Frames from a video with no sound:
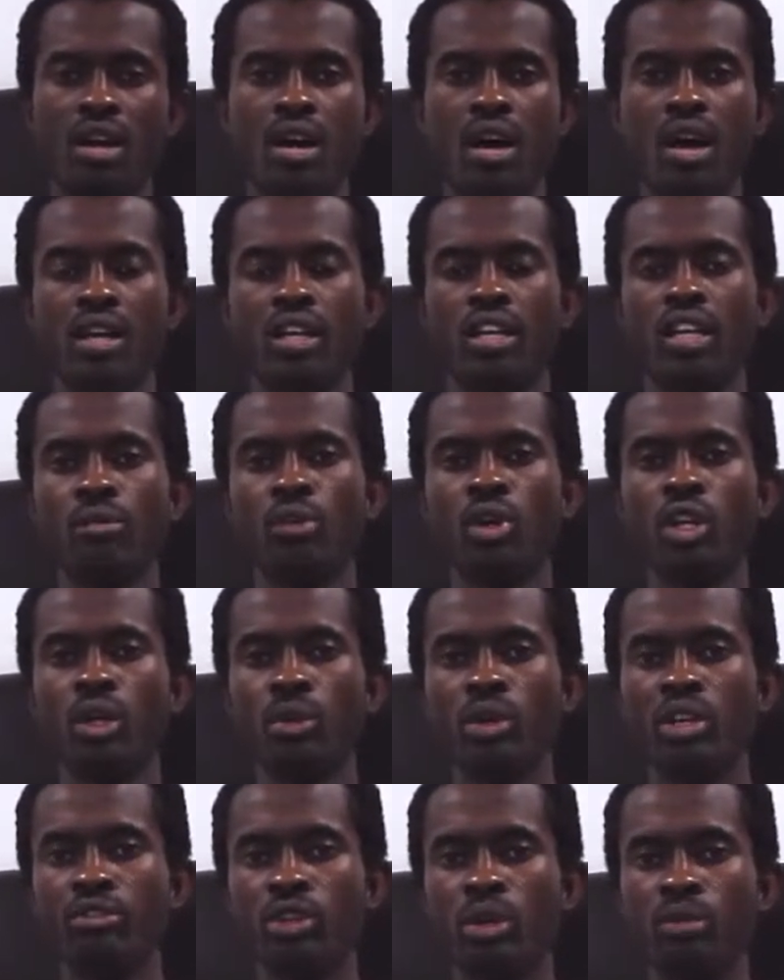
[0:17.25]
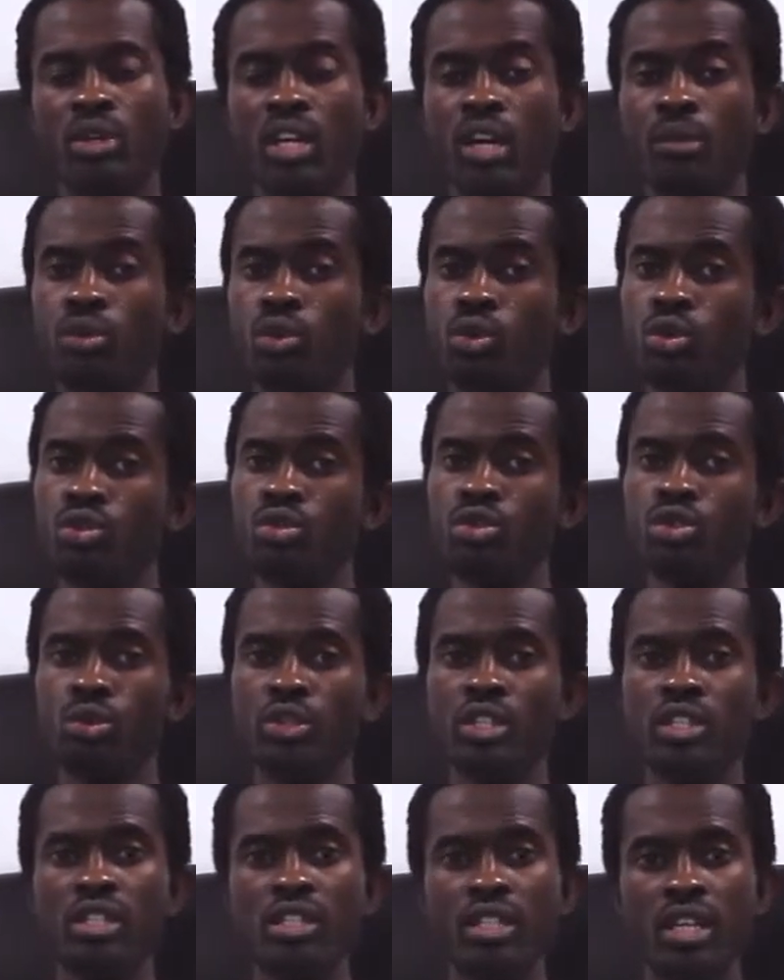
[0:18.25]
I came all the way from Cameroon
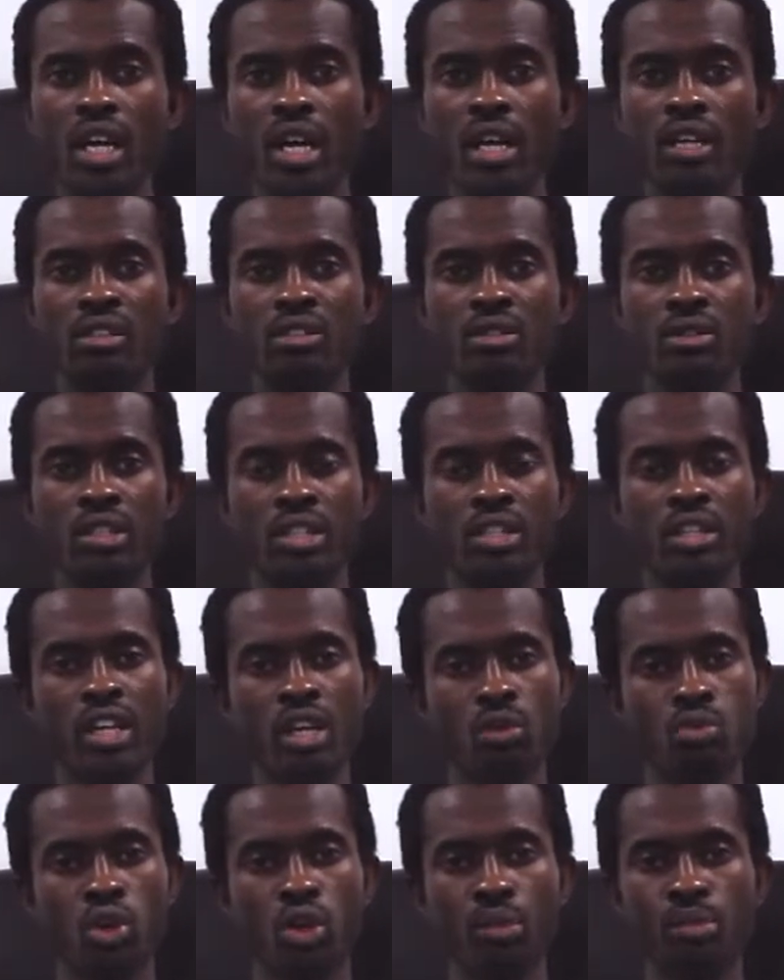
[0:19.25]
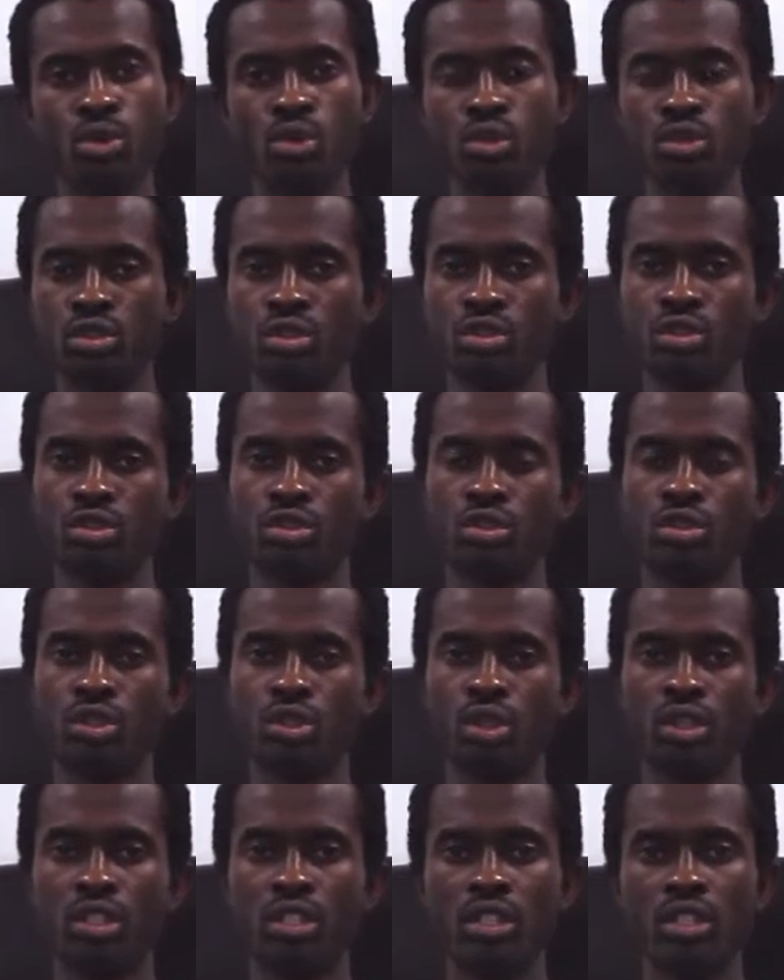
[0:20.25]
to India in network boost to
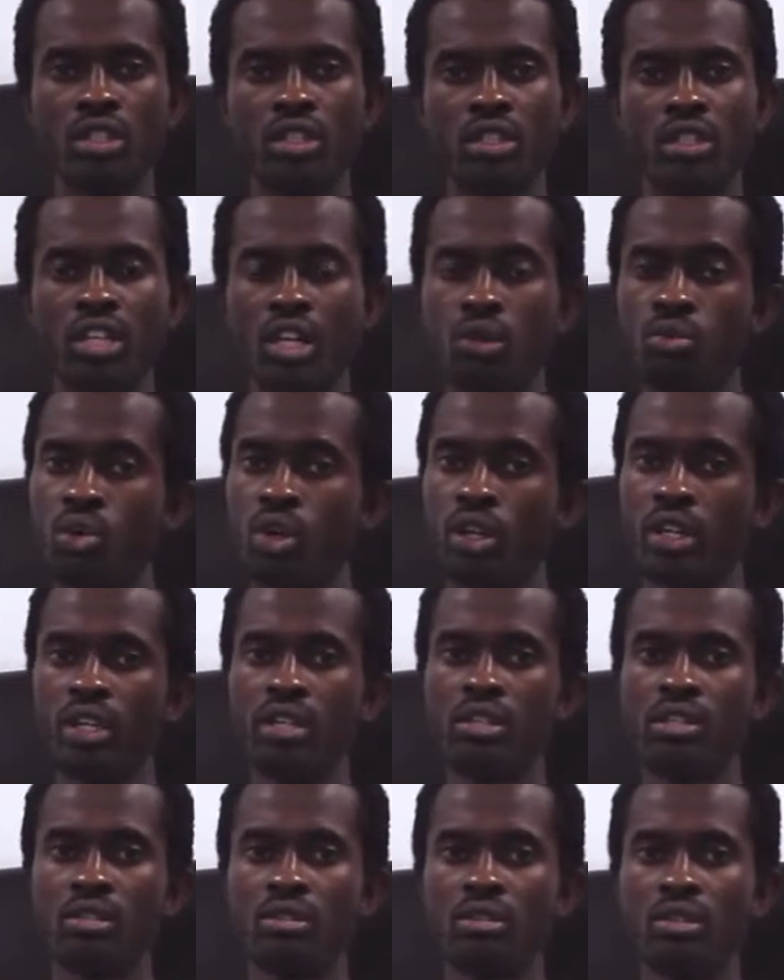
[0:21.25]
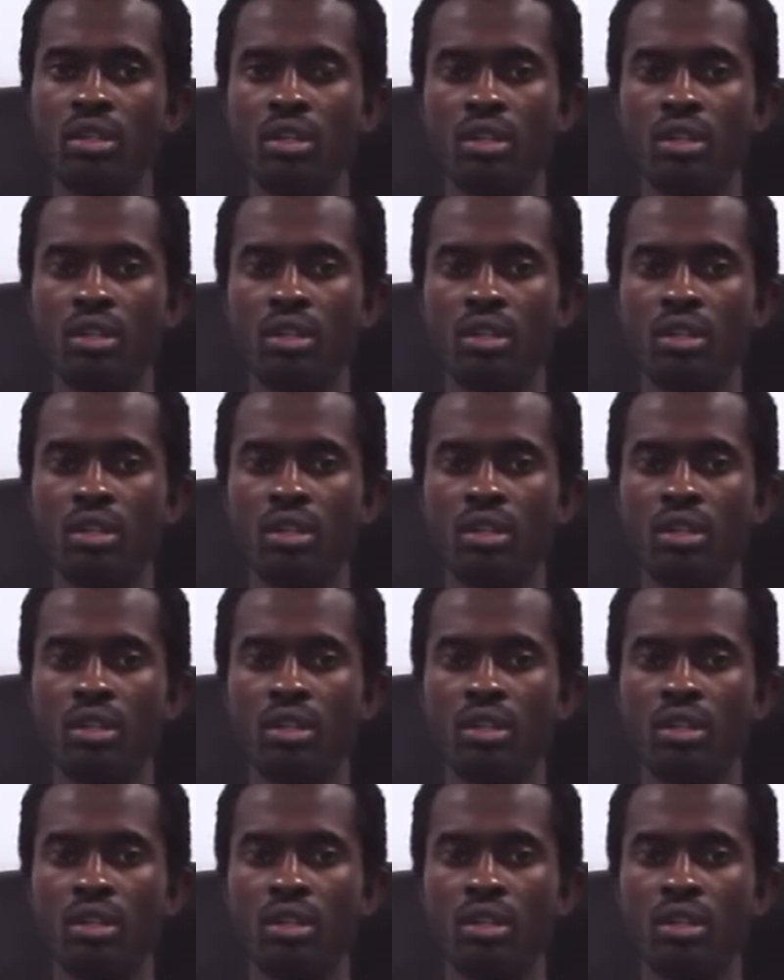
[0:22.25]
study networking.